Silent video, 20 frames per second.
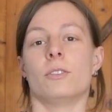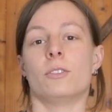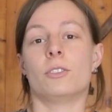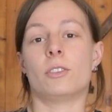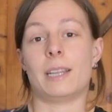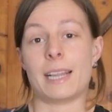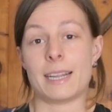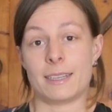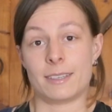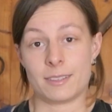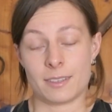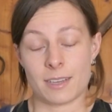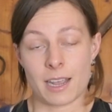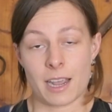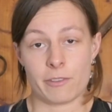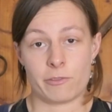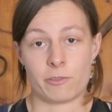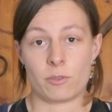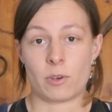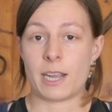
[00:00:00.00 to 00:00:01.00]
So let's
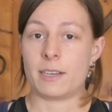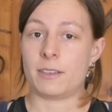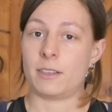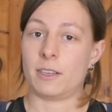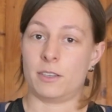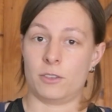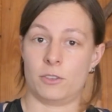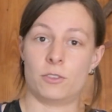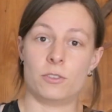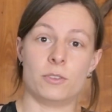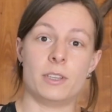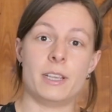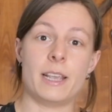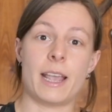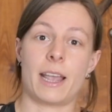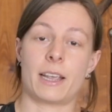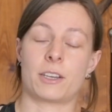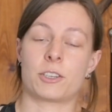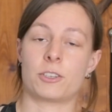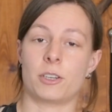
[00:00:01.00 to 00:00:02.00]
dive right into the
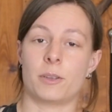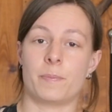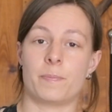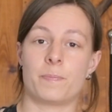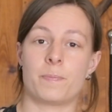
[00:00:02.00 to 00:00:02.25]
action.